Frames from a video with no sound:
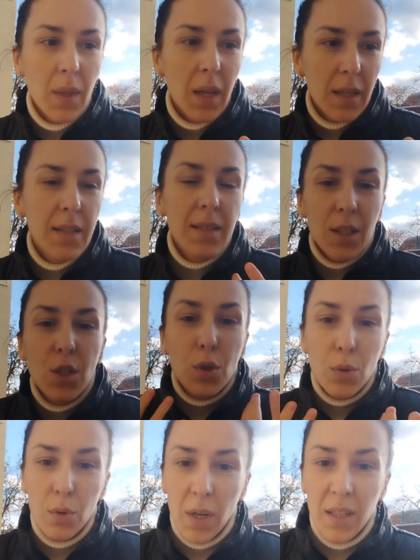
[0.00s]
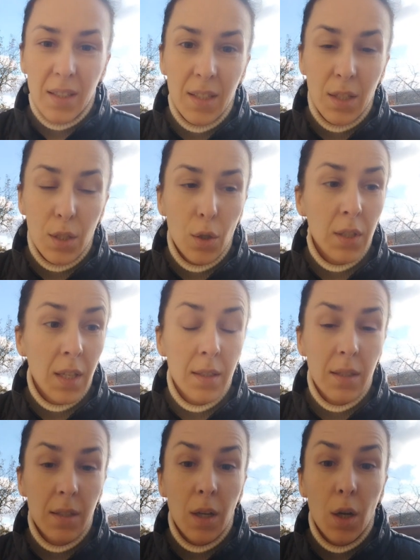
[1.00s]
saturated, it's not
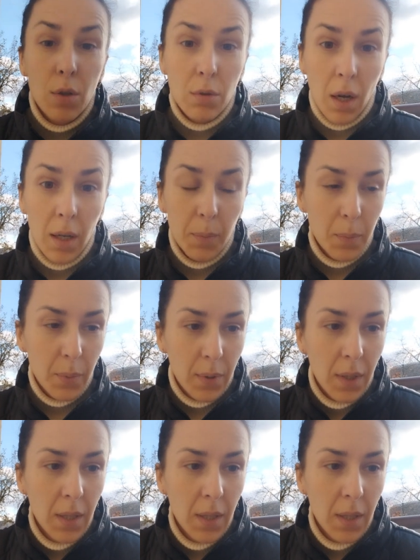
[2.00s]
yet ripe,